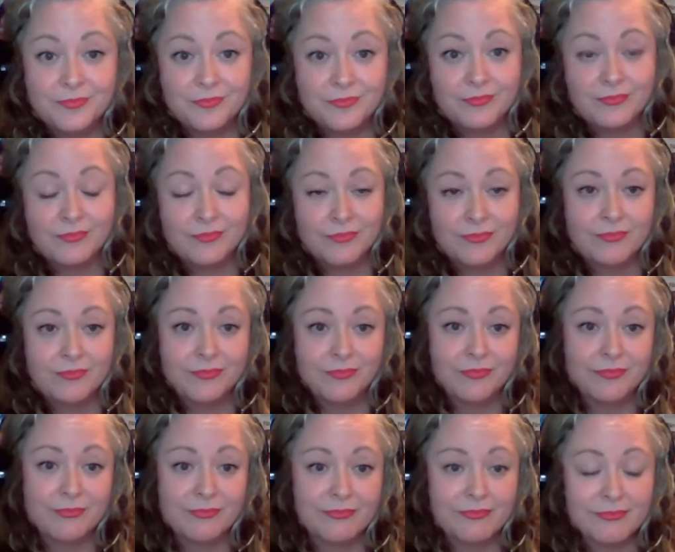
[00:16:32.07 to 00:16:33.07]

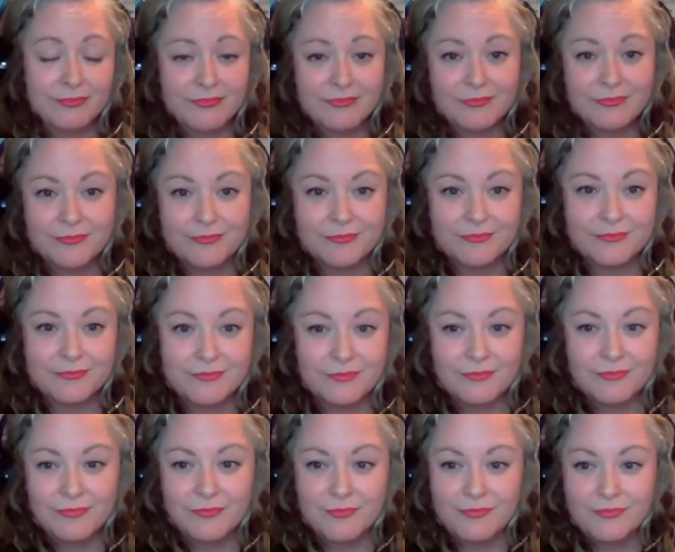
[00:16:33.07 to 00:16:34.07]

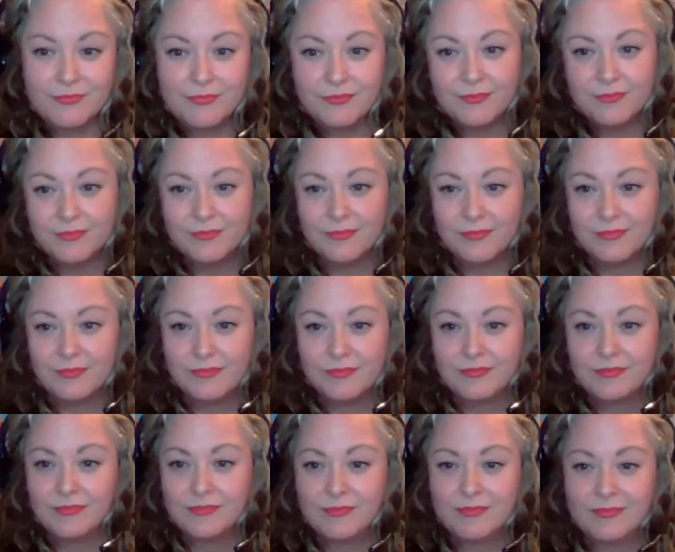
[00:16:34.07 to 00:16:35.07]

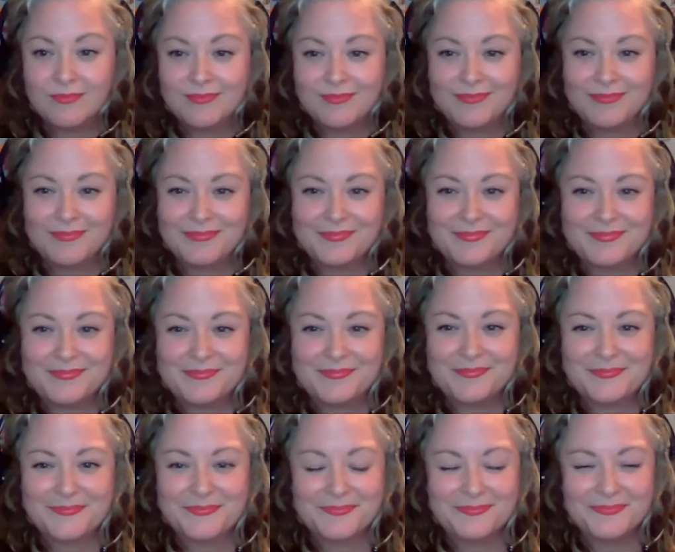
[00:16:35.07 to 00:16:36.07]

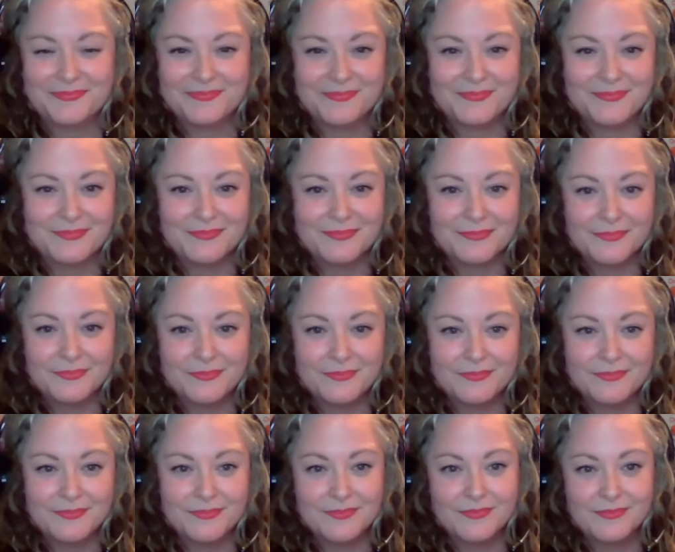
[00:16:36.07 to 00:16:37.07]

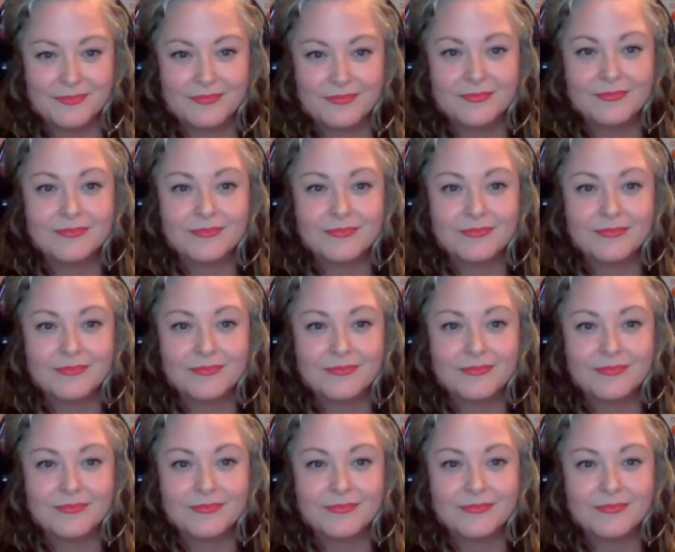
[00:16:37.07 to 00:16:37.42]
This person isn't speaking.